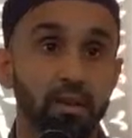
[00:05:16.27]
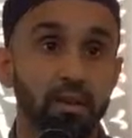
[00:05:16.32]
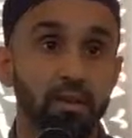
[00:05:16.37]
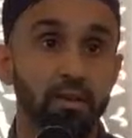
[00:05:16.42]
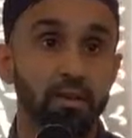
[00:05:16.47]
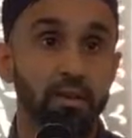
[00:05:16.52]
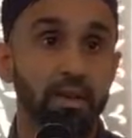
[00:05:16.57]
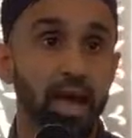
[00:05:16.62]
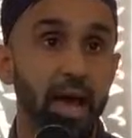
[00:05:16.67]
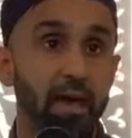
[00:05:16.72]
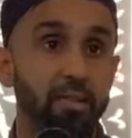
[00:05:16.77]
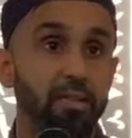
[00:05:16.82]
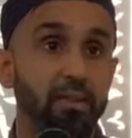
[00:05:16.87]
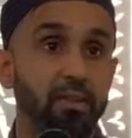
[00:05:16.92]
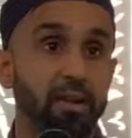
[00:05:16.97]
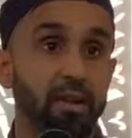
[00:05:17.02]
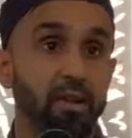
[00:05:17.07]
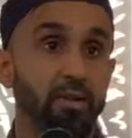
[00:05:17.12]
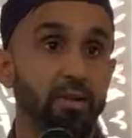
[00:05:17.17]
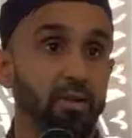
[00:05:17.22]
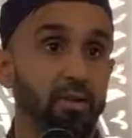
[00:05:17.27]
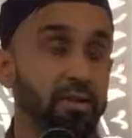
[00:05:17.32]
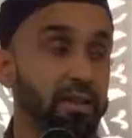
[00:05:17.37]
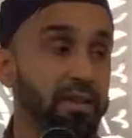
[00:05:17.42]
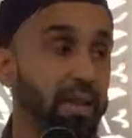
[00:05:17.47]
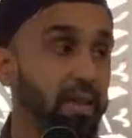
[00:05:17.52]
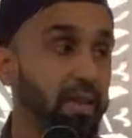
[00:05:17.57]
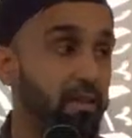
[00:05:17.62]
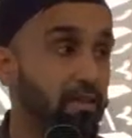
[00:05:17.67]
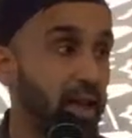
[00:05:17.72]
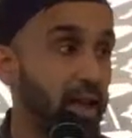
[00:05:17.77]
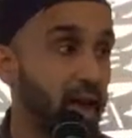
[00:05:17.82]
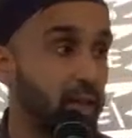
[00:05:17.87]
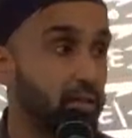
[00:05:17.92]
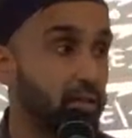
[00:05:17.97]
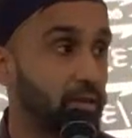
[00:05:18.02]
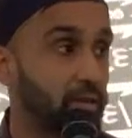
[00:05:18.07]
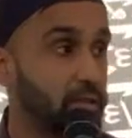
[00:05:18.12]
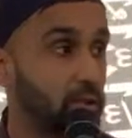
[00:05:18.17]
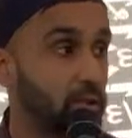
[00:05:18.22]
to gather here on the day of
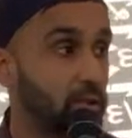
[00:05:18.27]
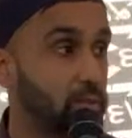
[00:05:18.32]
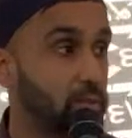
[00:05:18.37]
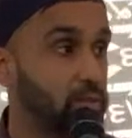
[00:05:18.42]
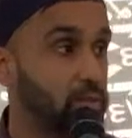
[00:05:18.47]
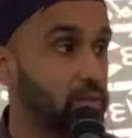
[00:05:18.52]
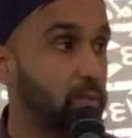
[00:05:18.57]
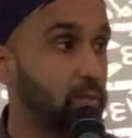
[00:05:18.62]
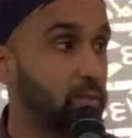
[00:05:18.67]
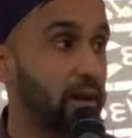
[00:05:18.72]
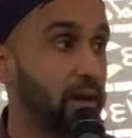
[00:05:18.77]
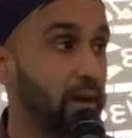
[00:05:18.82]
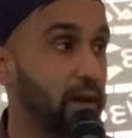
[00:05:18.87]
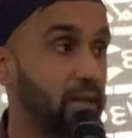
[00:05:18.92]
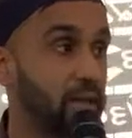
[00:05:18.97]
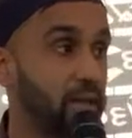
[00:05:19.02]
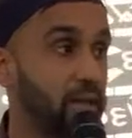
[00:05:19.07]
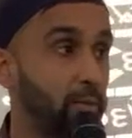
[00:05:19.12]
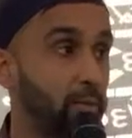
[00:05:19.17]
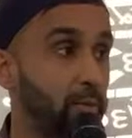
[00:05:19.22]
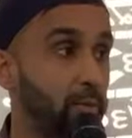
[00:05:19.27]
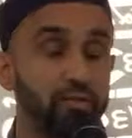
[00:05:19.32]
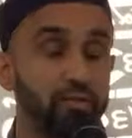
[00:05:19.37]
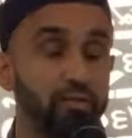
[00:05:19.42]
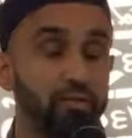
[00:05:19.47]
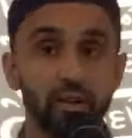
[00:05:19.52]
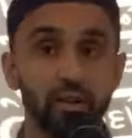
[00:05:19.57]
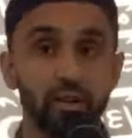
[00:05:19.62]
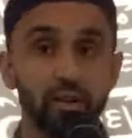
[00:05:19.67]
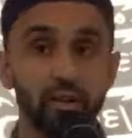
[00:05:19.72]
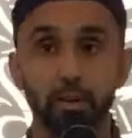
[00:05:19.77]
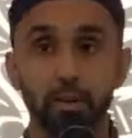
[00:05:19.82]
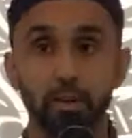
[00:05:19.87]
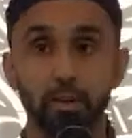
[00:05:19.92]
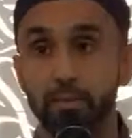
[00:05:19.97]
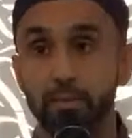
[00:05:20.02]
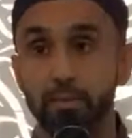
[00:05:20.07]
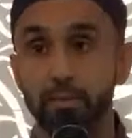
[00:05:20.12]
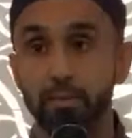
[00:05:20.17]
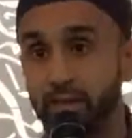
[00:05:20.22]
gathering, Yawm al-Jumu'ah, so that we can fulfill the
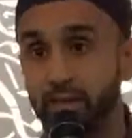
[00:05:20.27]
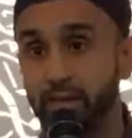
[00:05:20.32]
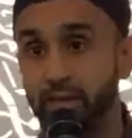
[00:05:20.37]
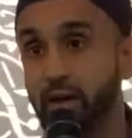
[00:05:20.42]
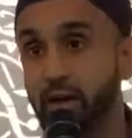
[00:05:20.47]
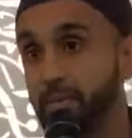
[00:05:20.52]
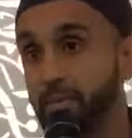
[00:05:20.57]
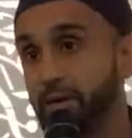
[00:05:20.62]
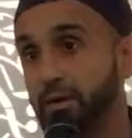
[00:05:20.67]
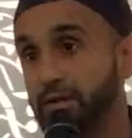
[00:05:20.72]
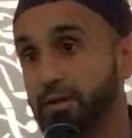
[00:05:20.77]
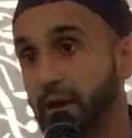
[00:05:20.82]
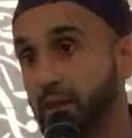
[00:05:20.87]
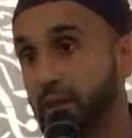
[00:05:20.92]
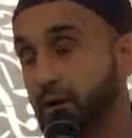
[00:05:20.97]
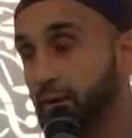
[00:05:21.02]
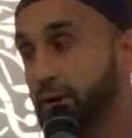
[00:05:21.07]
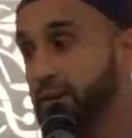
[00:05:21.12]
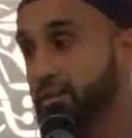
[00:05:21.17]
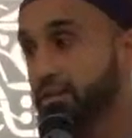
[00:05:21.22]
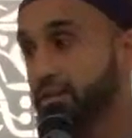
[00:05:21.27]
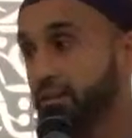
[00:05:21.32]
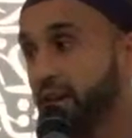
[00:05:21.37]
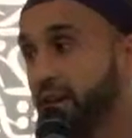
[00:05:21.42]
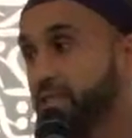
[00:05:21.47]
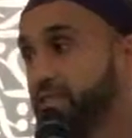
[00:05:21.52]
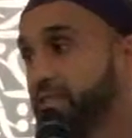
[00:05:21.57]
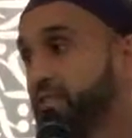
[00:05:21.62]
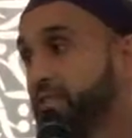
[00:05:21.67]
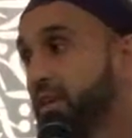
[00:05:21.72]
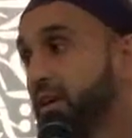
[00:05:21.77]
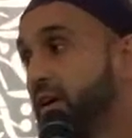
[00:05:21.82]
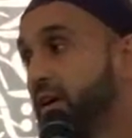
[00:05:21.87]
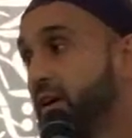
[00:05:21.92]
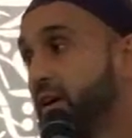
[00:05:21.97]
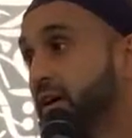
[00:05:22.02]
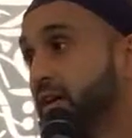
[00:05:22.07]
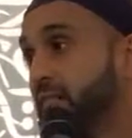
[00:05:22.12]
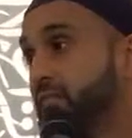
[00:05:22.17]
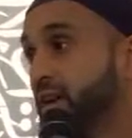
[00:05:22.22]
commandments of Allah subhanahu wa ta'ala, where he says,
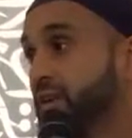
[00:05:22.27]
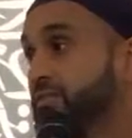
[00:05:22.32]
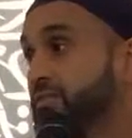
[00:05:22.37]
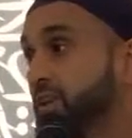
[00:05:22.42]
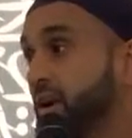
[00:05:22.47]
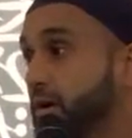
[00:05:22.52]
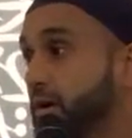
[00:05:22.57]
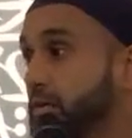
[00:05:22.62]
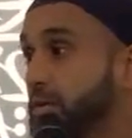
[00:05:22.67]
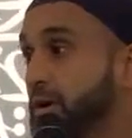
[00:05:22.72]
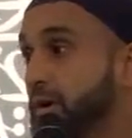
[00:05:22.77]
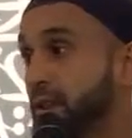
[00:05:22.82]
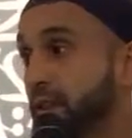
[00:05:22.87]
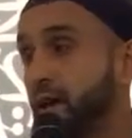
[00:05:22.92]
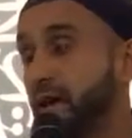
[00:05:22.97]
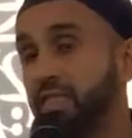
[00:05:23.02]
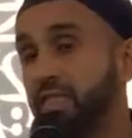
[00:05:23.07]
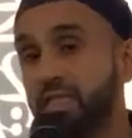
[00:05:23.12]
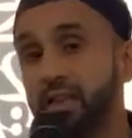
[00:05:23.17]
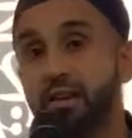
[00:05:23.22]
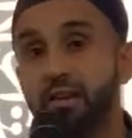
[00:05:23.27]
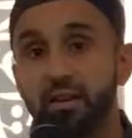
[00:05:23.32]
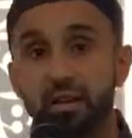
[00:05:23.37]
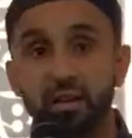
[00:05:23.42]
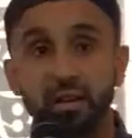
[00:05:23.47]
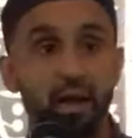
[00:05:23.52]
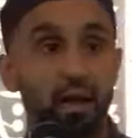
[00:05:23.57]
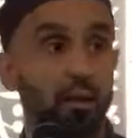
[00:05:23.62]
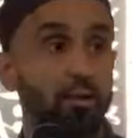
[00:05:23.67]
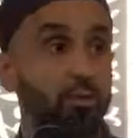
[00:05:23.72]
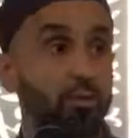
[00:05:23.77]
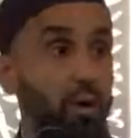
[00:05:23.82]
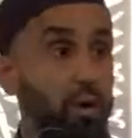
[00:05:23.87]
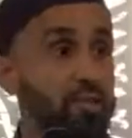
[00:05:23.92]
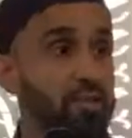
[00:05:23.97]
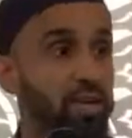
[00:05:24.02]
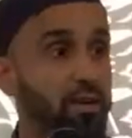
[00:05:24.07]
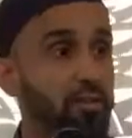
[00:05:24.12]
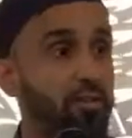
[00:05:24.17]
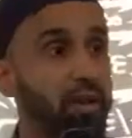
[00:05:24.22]
Fas'aw ila dhikrillah, rush
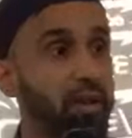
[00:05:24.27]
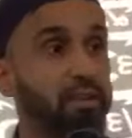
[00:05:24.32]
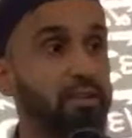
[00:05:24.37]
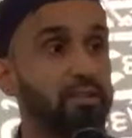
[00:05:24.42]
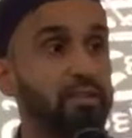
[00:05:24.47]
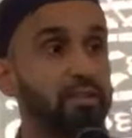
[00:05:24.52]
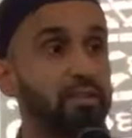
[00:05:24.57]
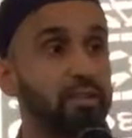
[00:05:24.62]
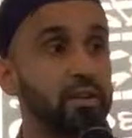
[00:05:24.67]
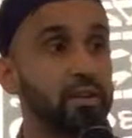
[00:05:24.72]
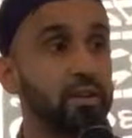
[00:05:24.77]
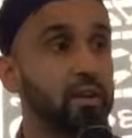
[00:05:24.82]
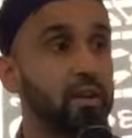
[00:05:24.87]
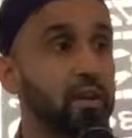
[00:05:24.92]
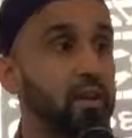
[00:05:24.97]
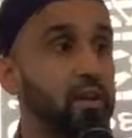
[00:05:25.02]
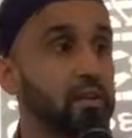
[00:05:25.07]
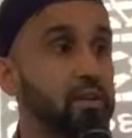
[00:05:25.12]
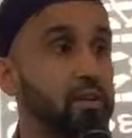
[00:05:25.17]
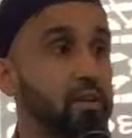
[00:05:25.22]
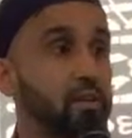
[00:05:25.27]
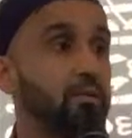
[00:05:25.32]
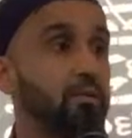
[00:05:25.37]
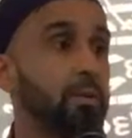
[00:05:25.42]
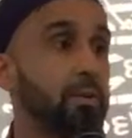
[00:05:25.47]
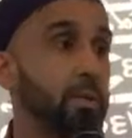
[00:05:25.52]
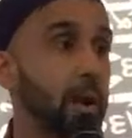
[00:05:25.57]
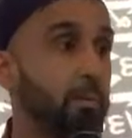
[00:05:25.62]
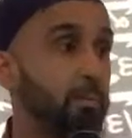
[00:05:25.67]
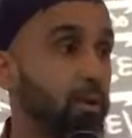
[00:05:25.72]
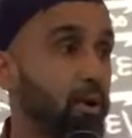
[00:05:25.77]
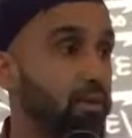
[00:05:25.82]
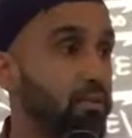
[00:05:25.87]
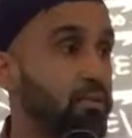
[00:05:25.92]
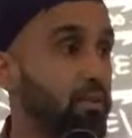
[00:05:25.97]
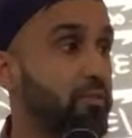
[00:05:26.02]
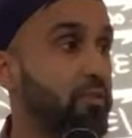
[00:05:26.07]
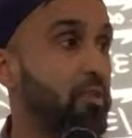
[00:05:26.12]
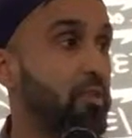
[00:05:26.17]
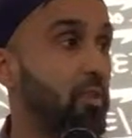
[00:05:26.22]
and race to the remembrance
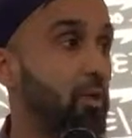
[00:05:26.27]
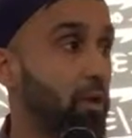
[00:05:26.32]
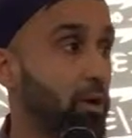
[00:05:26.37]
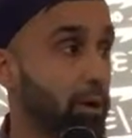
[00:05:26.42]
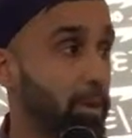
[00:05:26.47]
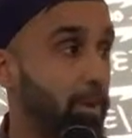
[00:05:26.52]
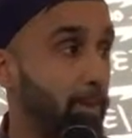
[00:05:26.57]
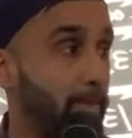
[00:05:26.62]
of your Lord.